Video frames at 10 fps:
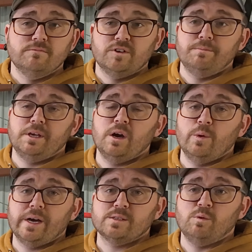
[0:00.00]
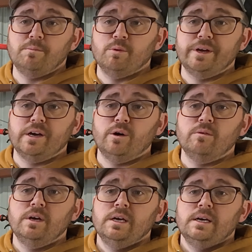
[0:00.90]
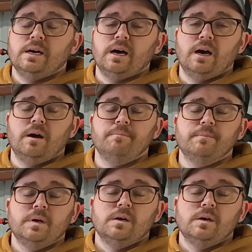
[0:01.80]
from the OX 1.0?